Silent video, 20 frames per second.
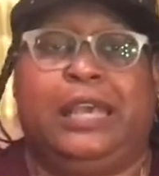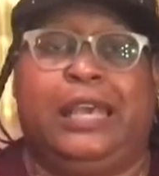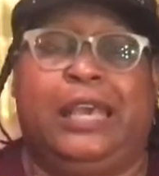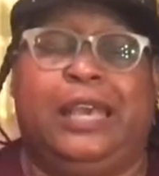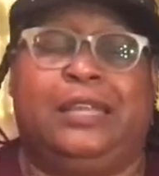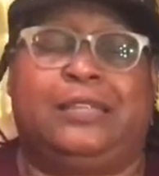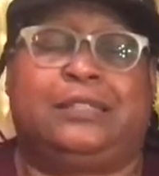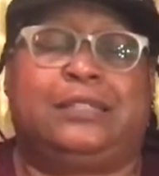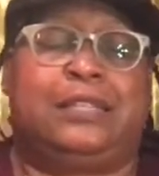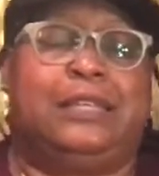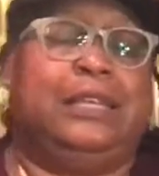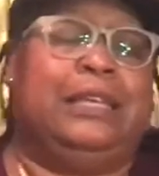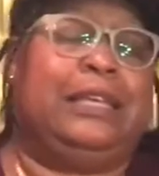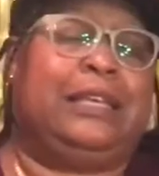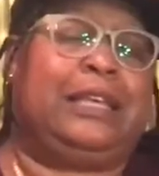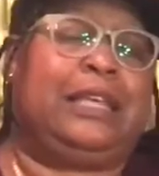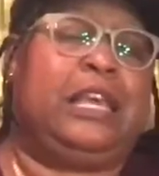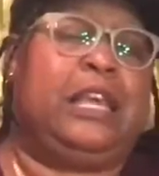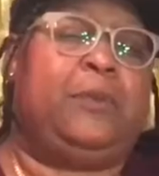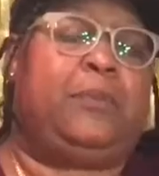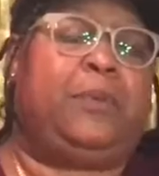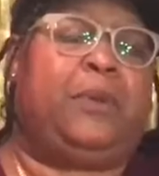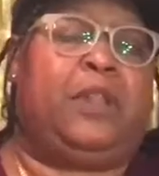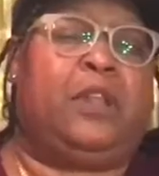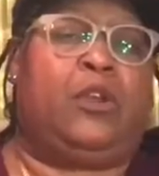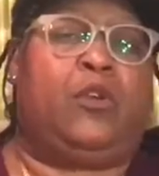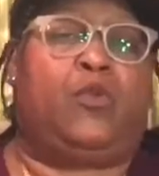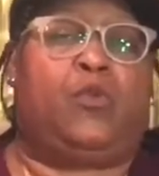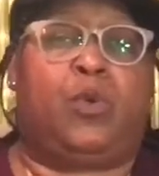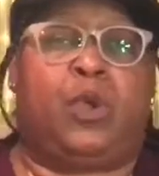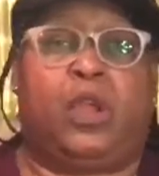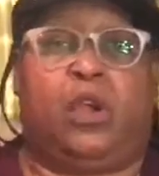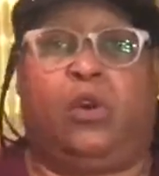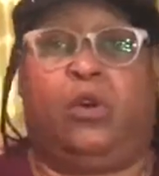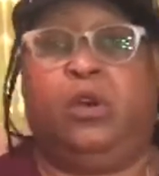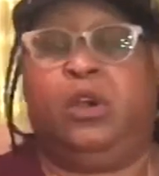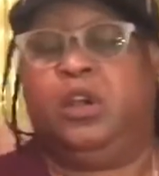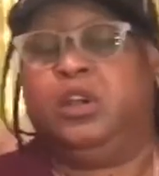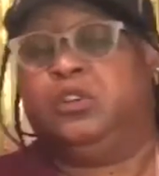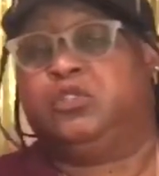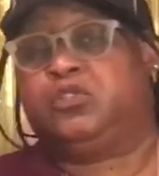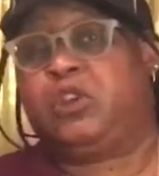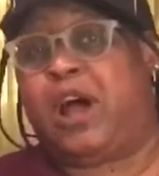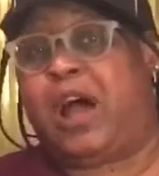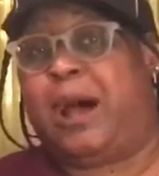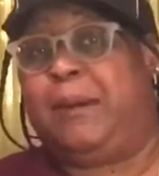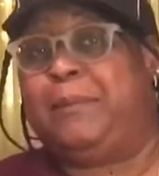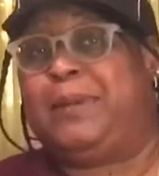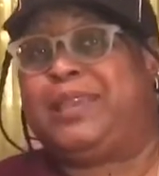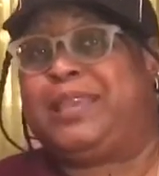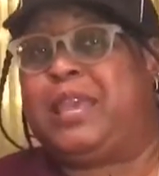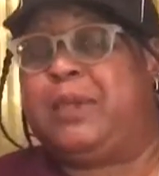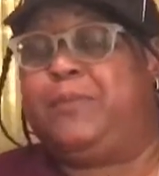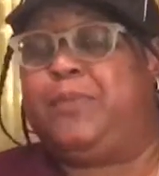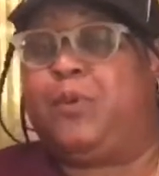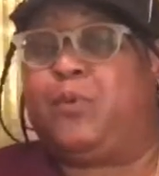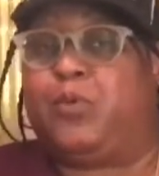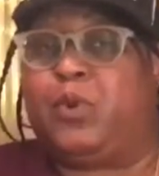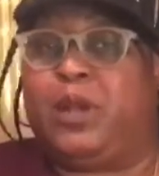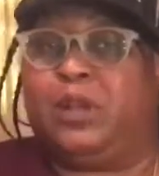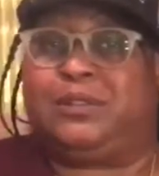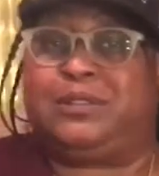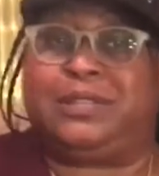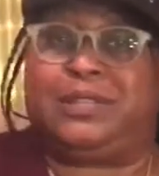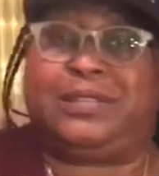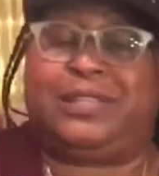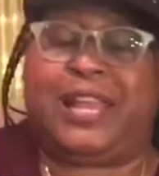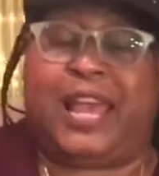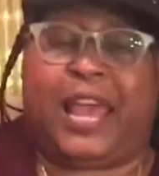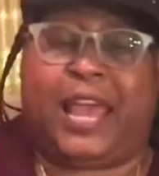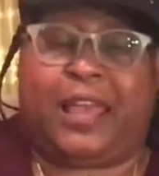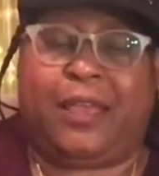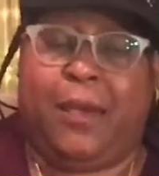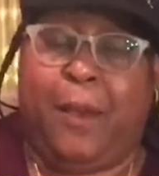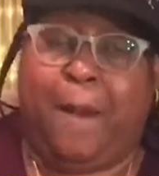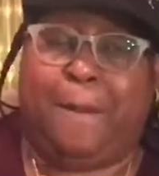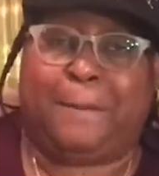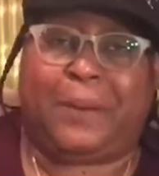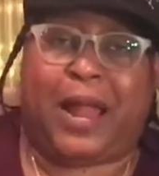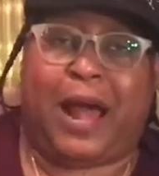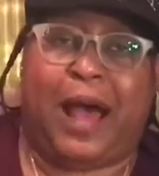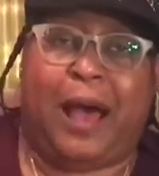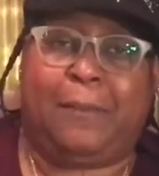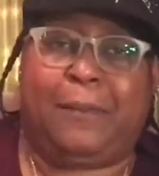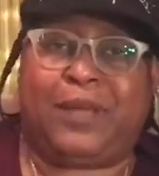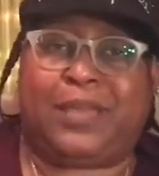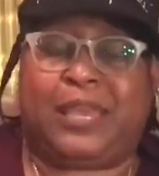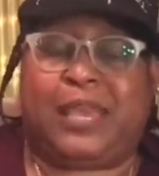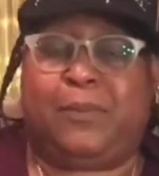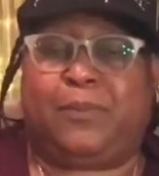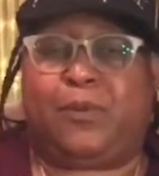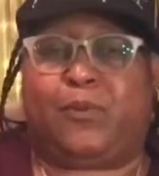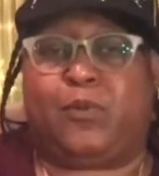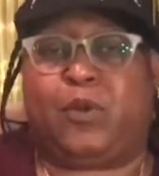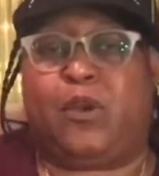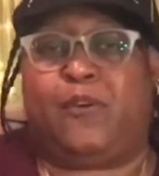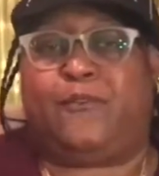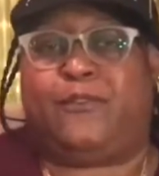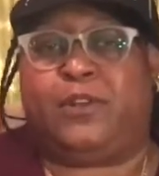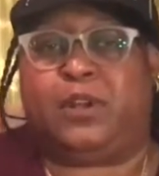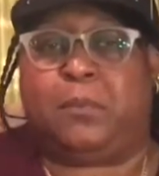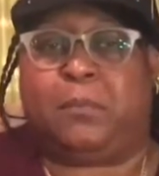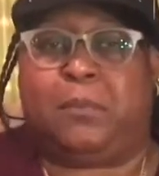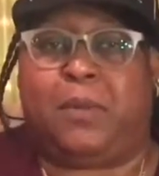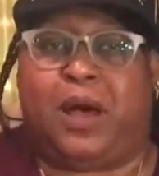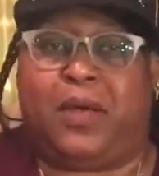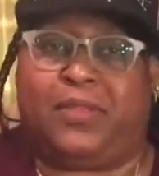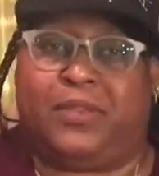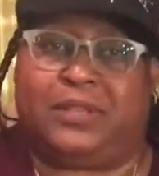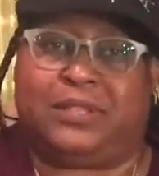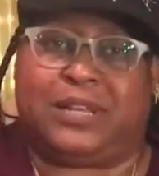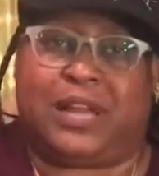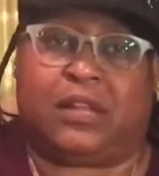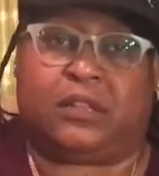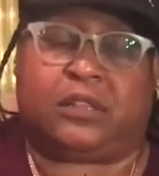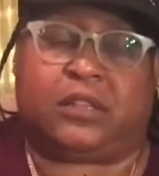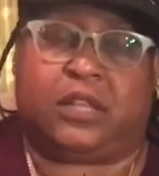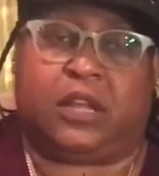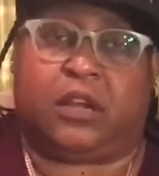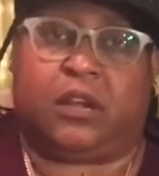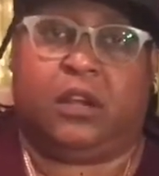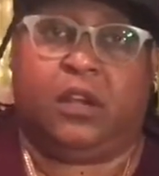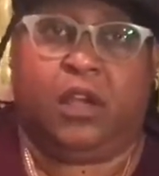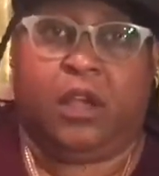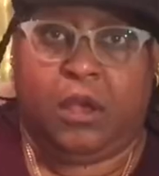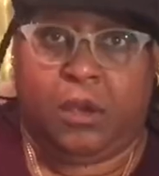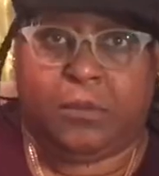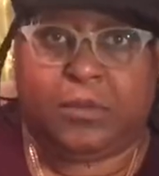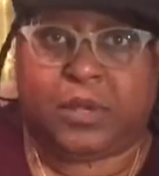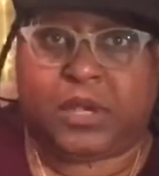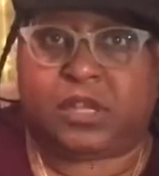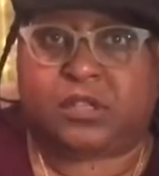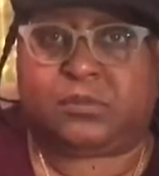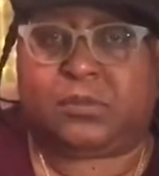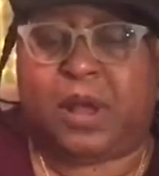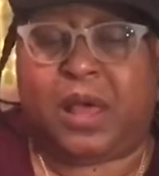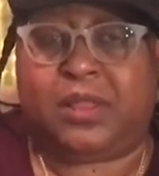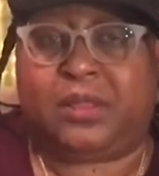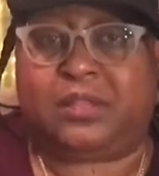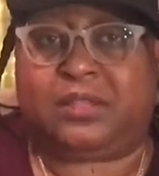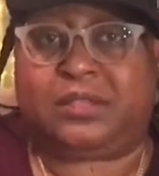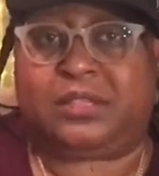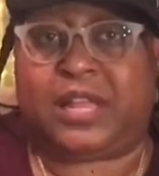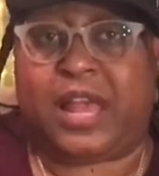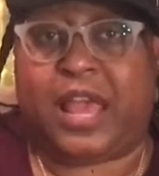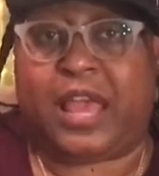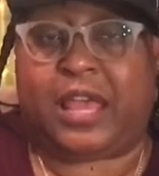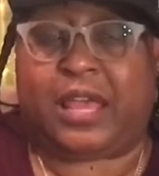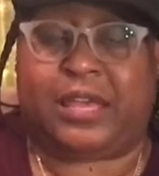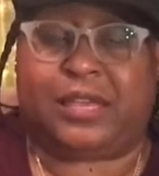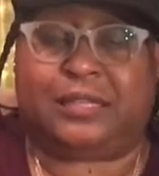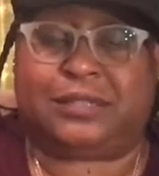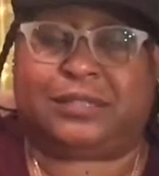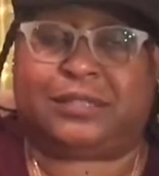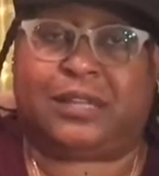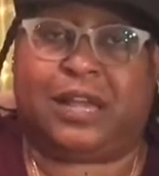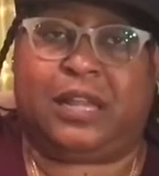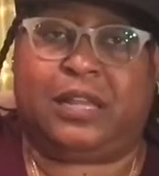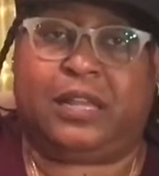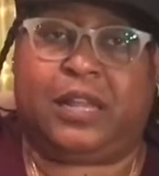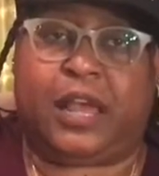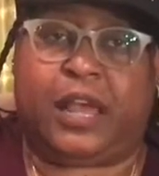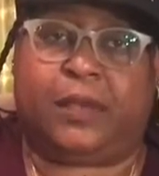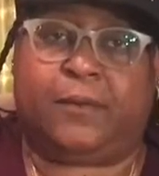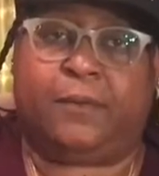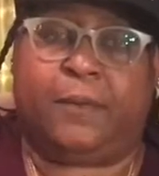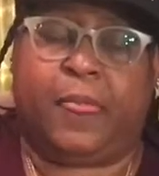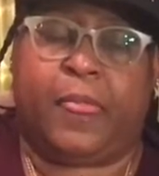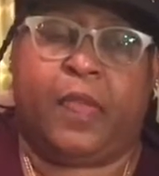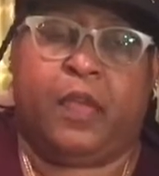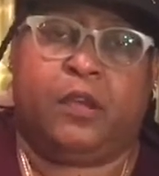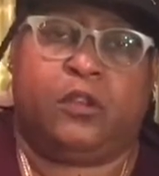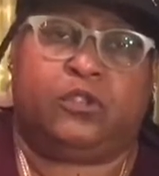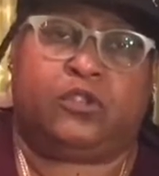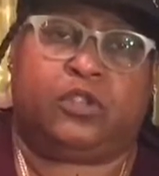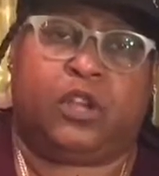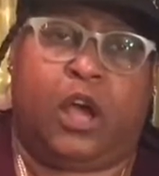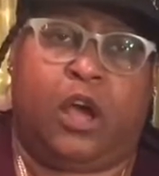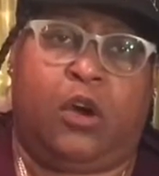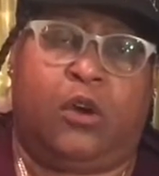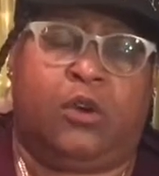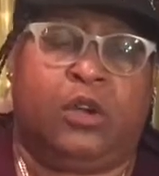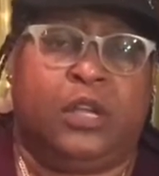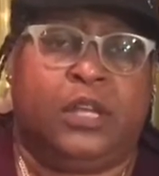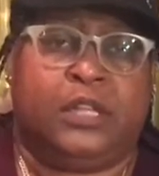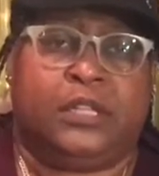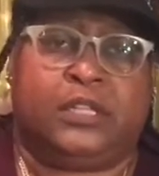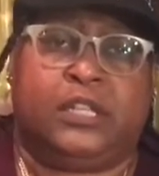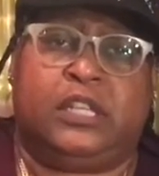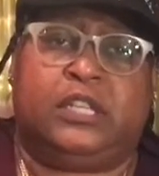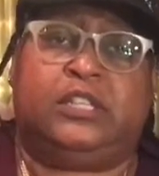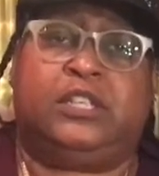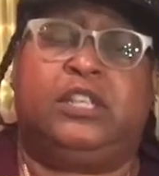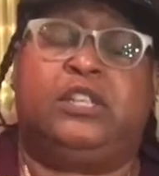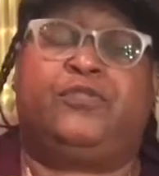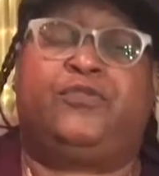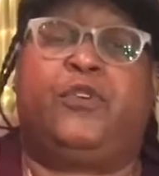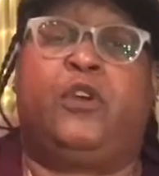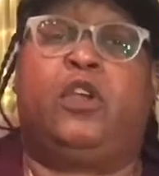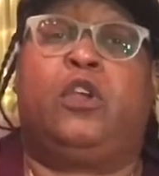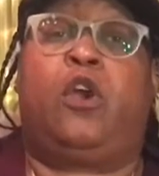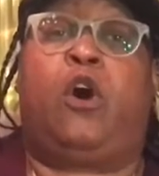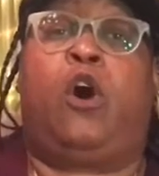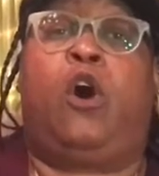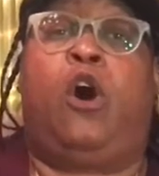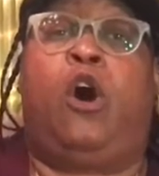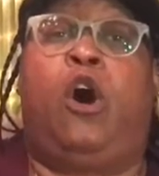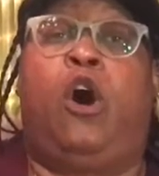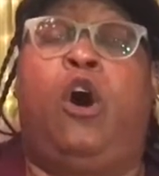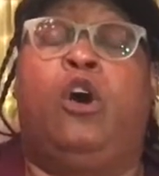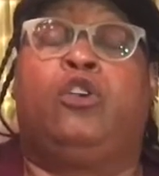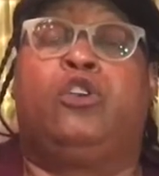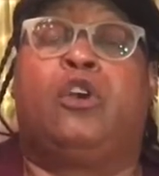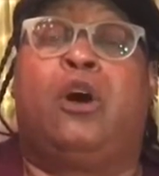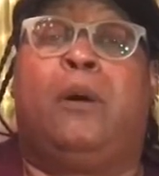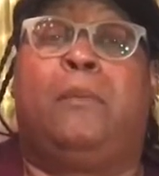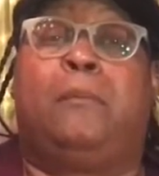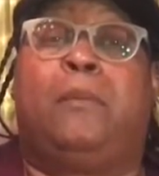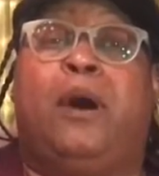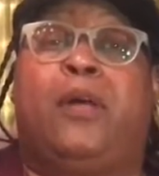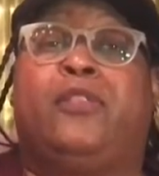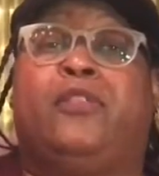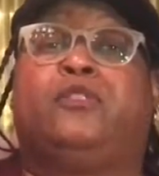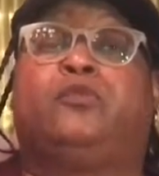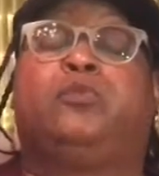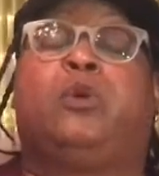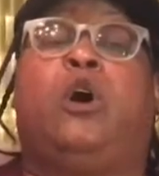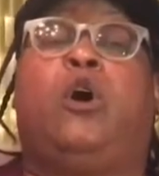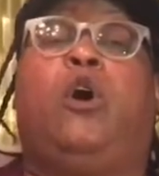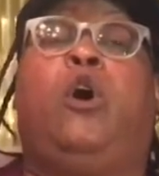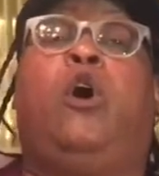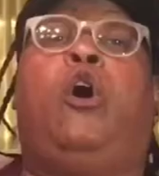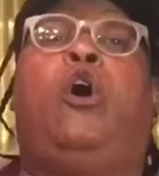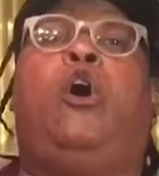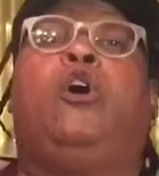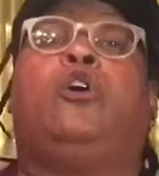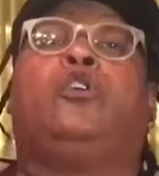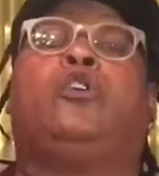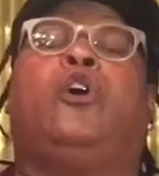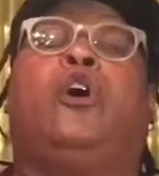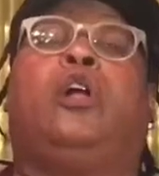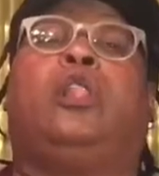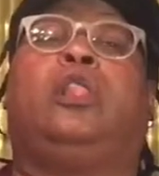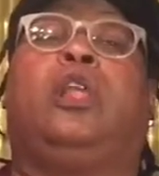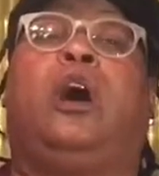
it's keeping it real. So I'm going to keep it real today, but I'm going to keep it real for the mothers out there. Because Mother's Day is Sunday. So this is for all your mothers with all your